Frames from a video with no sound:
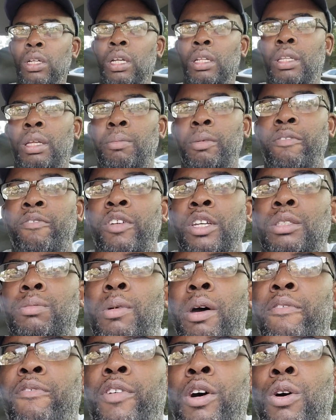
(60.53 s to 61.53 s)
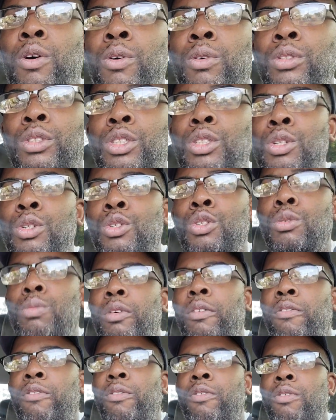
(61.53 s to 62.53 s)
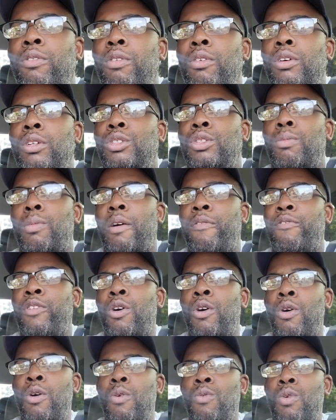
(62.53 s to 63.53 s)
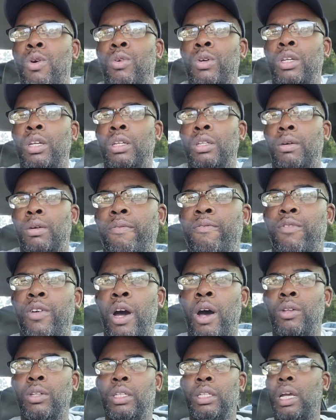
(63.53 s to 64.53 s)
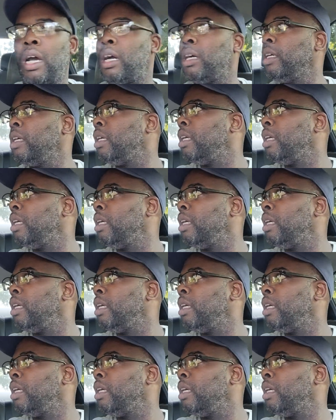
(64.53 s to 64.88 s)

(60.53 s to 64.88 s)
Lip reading: Let me fix my phone, excuse me, so my phone won't end falling out.